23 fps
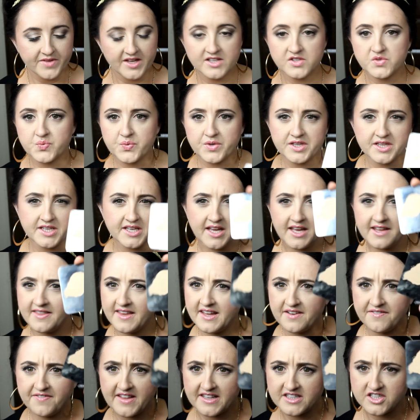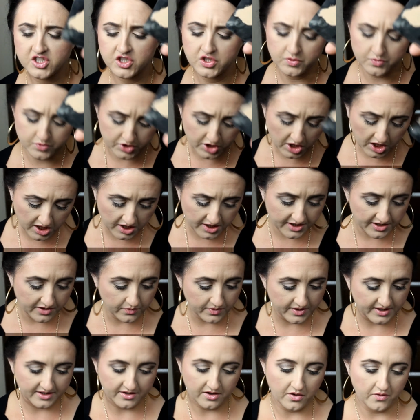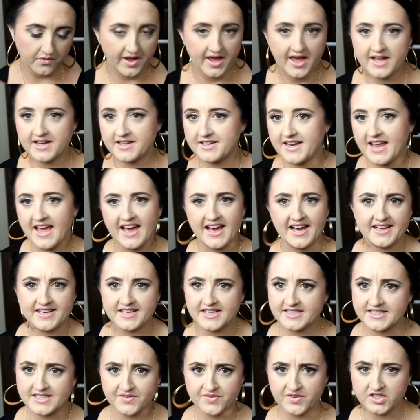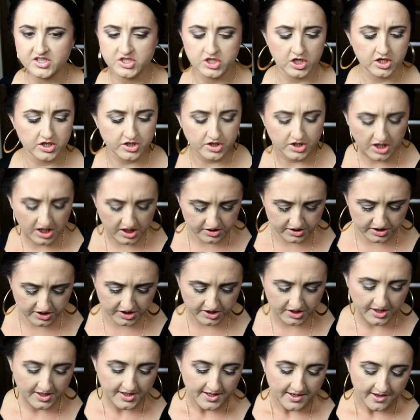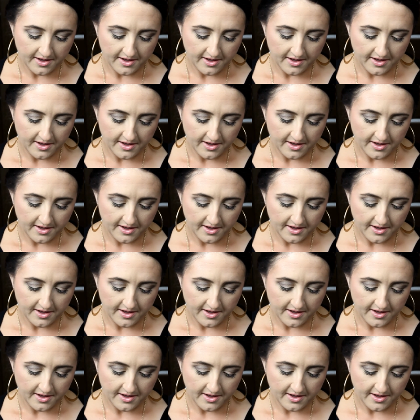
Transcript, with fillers: it's really, and then if that's too dark, you can go ahead and add a different darker color.